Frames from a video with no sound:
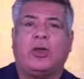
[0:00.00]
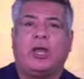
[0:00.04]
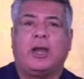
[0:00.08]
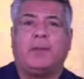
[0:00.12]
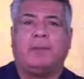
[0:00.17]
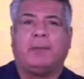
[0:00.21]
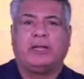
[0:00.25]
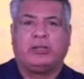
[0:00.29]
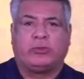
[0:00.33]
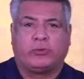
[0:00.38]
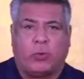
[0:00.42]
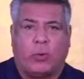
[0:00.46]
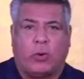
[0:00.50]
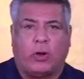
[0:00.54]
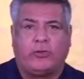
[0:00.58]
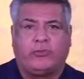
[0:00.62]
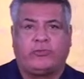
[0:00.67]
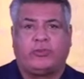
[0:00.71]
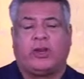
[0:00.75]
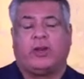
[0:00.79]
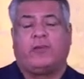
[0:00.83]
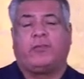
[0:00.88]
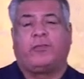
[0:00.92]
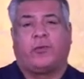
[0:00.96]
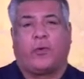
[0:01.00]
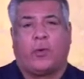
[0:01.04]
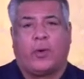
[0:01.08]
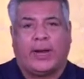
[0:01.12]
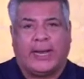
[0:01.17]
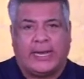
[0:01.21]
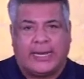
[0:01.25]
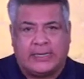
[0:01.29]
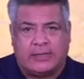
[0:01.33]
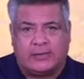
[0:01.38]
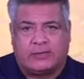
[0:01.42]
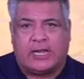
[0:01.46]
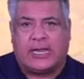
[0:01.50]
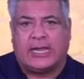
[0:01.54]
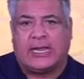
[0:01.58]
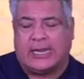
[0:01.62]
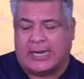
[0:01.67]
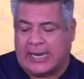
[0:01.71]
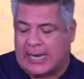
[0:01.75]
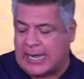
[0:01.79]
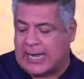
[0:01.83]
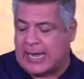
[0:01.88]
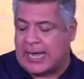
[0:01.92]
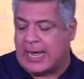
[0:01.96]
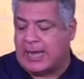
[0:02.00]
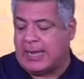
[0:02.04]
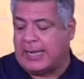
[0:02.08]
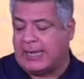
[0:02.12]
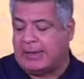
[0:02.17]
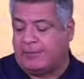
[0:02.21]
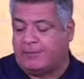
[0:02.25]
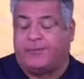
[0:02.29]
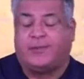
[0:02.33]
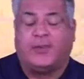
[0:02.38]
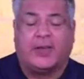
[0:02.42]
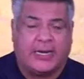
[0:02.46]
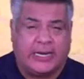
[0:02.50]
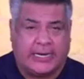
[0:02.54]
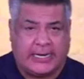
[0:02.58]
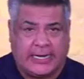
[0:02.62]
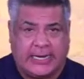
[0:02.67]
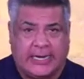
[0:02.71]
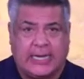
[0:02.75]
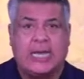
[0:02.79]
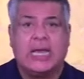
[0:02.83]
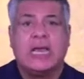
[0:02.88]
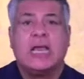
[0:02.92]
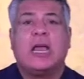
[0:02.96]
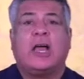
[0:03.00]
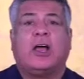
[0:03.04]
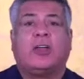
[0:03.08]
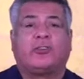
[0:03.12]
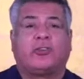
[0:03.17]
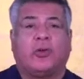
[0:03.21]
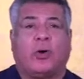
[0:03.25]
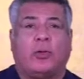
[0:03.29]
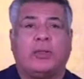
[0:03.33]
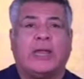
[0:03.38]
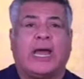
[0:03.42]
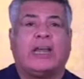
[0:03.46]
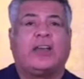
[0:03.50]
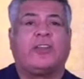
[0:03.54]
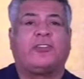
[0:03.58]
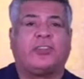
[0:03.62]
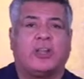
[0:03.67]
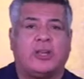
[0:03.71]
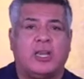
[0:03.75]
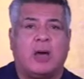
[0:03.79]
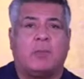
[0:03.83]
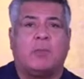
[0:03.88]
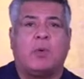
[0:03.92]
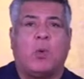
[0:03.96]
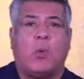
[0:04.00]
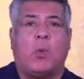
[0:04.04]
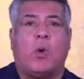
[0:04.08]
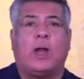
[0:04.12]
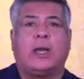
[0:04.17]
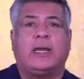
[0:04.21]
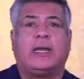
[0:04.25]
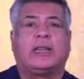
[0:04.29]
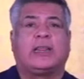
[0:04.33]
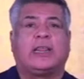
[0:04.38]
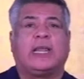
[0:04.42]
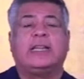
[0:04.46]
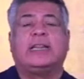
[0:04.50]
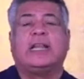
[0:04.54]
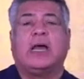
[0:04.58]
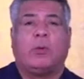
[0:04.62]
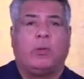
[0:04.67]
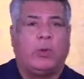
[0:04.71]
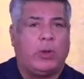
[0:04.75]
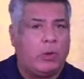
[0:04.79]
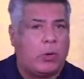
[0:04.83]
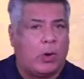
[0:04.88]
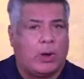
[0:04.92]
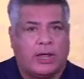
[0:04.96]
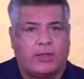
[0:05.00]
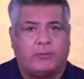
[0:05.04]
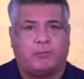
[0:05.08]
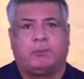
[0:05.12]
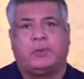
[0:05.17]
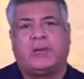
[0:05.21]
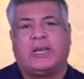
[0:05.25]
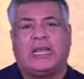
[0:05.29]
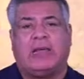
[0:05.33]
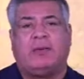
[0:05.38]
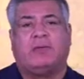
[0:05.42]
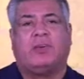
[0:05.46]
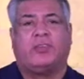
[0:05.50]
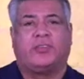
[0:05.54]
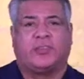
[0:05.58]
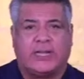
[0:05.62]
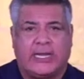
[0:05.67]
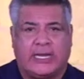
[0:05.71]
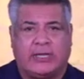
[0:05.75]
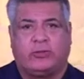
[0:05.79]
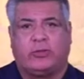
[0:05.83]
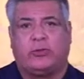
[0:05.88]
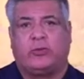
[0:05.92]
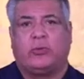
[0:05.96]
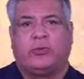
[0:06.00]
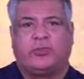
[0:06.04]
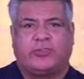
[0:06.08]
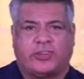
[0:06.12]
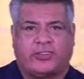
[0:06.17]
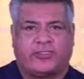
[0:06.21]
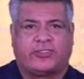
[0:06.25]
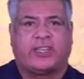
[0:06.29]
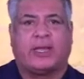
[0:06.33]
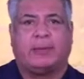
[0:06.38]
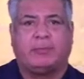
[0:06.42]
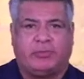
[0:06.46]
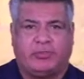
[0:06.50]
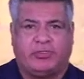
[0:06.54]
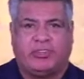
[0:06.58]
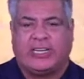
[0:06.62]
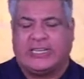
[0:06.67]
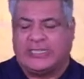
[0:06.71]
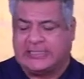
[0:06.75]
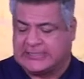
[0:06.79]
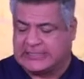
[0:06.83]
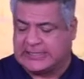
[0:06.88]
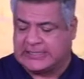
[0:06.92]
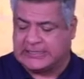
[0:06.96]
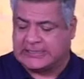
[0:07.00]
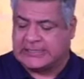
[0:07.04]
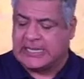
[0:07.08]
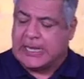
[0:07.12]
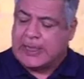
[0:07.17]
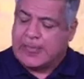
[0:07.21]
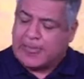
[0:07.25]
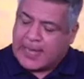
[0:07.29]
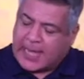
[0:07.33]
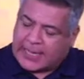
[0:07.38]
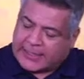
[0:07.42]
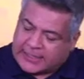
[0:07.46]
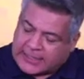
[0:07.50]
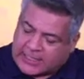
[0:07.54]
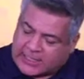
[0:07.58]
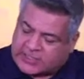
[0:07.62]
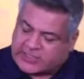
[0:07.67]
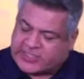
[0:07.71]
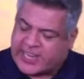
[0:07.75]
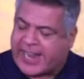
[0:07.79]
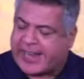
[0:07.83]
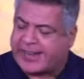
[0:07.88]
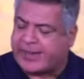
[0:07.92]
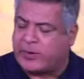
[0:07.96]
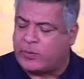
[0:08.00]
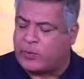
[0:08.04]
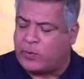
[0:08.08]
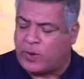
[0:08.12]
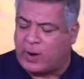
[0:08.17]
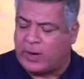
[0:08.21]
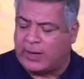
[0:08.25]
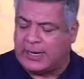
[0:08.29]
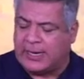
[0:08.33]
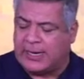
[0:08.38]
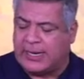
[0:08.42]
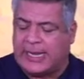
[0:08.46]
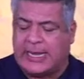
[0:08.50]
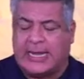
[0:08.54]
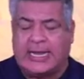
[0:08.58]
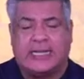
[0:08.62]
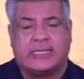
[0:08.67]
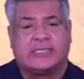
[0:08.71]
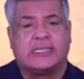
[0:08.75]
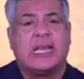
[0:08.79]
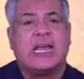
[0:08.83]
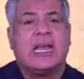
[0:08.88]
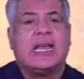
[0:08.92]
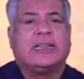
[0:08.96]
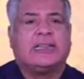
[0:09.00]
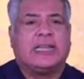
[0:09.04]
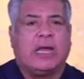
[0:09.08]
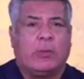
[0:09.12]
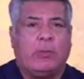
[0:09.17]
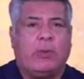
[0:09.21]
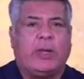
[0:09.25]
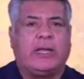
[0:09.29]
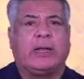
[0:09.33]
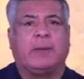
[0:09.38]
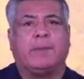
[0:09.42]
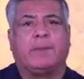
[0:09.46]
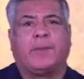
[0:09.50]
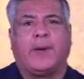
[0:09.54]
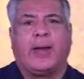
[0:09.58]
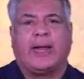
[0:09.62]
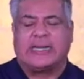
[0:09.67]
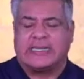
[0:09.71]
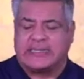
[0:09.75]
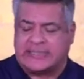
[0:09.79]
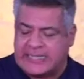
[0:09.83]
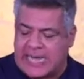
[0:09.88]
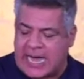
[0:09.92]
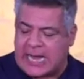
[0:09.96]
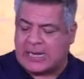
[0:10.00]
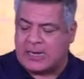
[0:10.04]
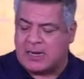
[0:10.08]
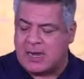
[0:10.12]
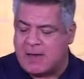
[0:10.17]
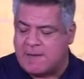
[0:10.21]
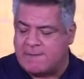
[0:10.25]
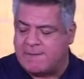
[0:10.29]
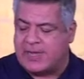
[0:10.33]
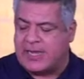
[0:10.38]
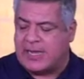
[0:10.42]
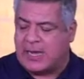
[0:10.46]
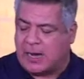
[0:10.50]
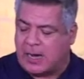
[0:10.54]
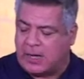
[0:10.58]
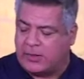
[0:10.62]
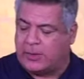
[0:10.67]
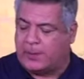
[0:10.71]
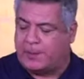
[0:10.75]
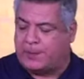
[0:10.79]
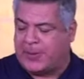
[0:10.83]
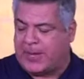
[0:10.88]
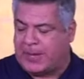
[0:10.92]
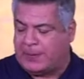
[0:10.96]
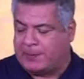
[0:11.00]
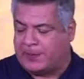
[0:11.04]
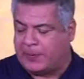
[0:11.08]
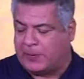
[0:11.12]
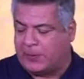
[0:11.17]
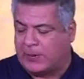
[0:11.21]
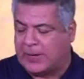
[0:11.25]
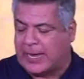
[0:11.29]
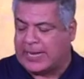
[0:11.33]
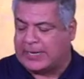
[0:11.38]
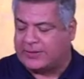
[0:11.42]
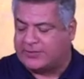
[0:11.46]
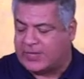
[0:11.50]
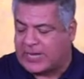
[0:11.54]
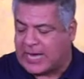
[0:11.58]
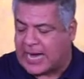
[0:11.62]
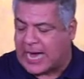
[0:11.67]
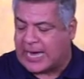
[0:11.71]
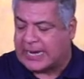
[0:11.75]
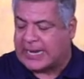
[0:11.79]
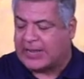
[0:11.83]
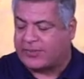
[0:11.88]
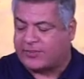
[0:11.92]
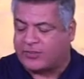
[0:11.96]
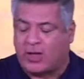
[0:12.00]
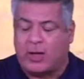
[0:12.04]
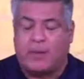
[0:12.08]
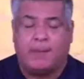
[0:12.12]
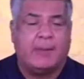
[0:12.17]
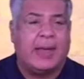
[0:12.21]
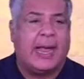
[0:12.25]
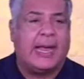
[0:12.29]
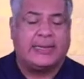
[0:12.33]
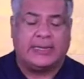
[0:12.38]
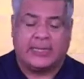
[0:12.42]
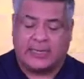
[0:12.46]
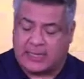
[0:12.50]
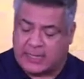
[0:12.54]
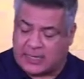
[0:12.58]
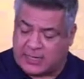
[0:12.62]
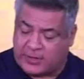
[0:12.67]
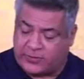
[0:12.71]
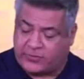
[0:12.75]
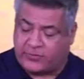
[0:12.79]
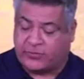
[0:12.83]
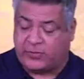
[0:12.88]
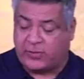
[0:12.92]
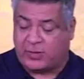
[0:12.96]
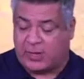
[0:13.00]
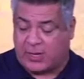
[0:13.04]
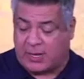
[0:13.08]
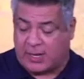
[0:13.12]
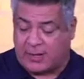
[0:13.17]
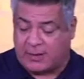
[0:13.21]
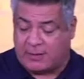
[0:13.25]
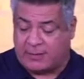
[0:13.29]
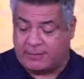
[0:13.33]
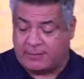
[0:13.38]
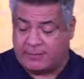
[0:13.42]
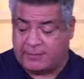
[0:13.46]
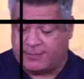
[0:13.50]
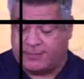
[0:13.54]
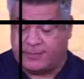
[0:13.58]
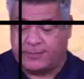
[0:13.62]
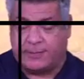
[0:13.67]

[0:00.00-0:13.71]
to be tortured for in, uh, infinity. So that is the number one thing that we all as believers need to do is accept Jesus. And then the second one is that we can break is not loving other people as God has commanded us to love.